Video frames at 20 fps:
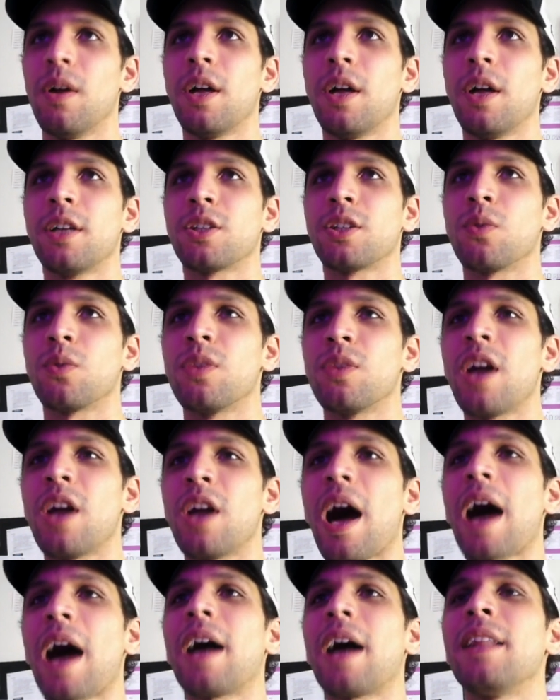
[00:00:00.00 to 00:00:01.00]
So
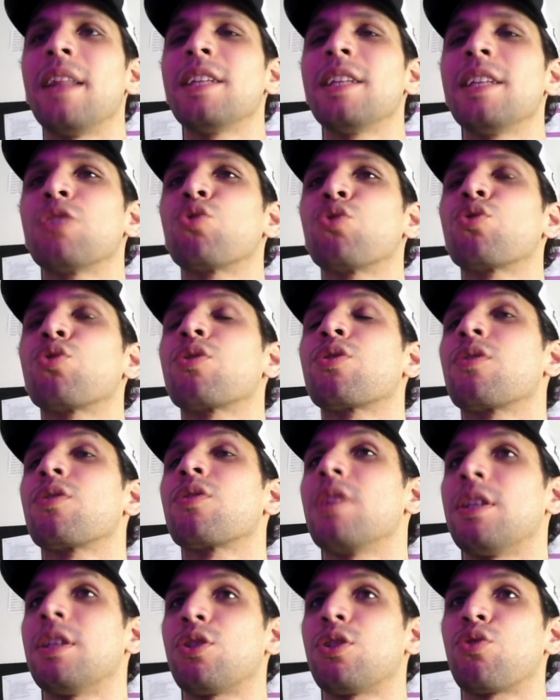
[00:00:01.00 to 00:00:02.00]
this
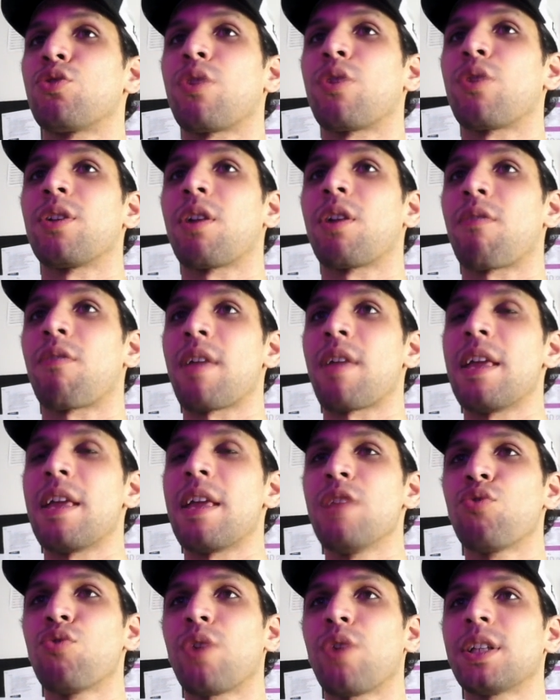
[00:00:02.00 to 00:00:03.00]
is trying to create
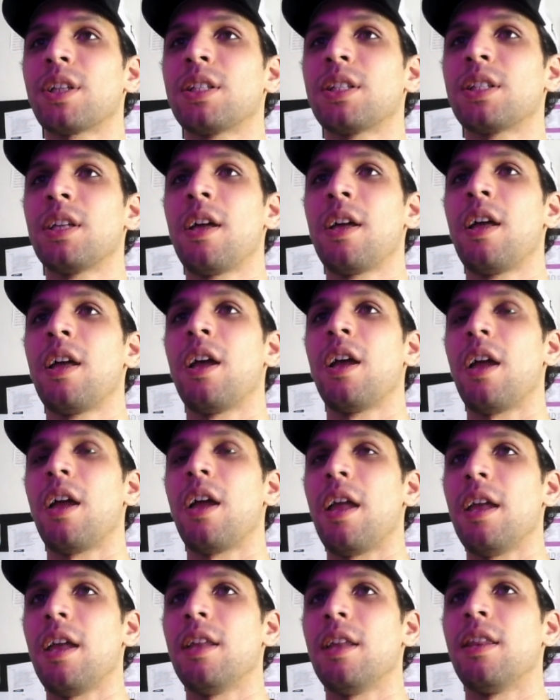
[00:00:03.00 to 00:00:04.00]
interest
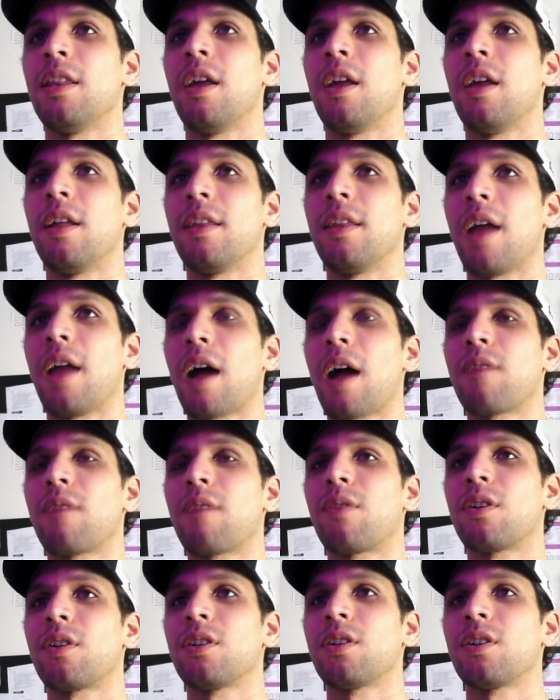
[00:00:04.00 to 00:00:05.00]
in the
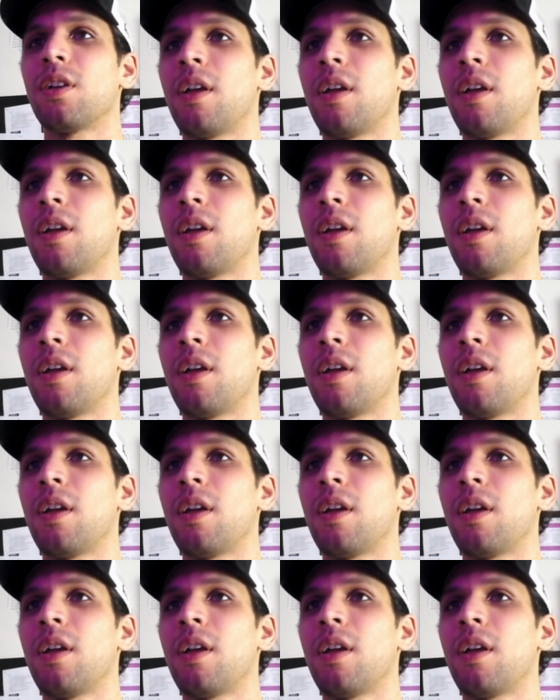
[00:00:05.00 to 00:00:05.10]
advert.